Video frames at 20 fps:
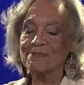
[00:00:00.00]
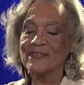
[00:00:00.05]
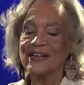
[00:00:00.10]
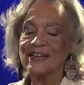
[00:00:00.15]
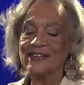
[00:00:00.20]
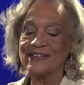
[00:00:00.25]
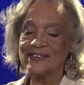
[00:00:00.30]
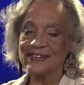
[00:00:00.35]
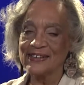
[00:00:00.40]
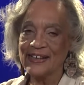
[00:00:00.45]

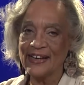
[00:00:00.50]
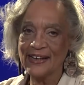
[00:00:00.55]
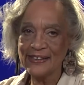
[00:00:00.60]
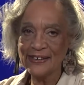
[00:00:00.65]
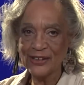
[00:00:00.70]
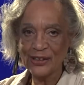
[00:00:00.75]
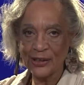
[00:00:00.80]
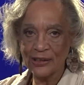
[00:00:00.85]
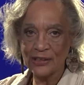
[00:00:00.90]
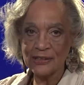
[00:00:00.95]
Like
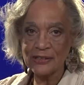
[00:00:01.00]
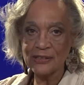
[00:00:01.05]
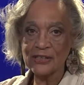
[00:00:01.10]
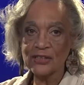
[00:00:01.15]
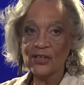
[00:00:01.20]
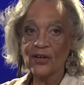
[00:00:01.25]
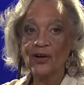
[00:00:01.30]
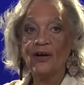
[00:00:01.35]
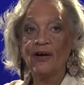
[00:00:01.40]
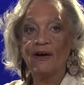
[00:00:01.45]
us
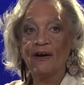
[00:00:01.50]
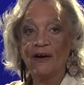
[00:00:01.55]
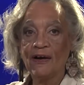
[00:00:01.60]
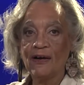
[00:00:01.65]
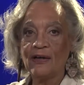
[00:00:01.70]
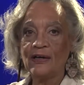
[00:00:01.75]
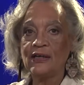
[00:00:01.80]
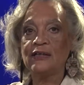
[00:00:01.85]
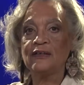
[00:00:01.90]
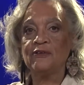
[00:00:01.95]

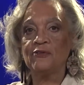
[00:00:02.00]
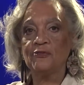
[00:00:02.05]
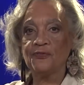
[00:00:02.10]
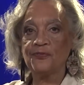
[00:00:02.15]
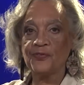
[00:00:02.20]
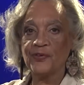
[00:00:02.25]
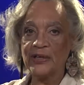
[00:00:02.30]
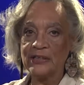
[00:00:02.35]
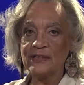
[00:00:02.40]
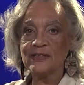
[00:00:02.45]
on
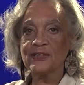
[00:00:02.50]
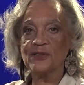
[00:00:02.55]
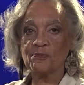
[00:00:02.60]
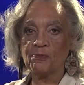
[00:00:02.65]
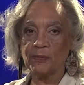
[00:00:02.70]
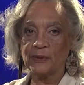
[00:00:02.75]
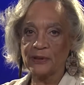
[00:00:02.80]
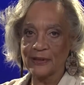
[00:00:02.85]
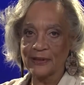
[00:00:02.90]
Facebook.